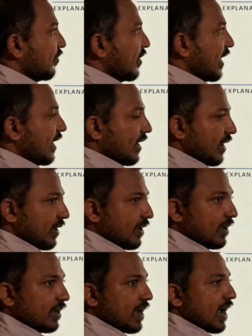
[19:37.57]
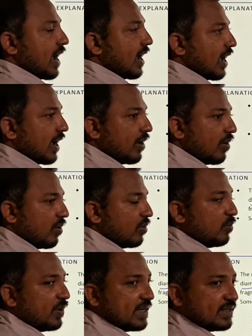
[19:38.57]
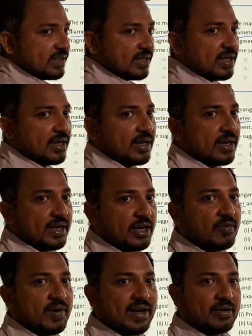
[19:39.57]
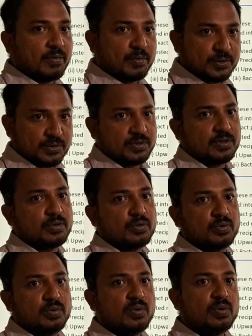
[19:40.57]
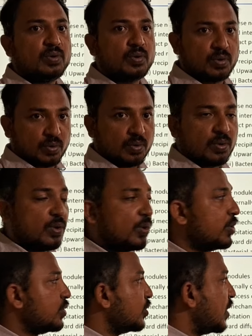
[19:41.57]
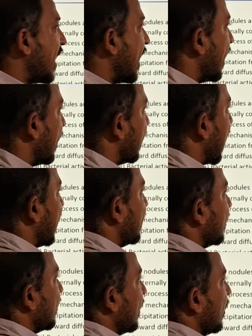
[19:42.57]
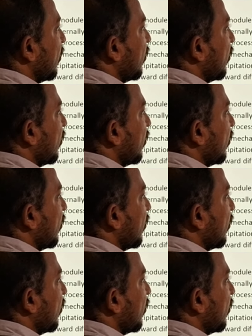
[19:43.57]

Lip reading: They always require a host to grow. So either they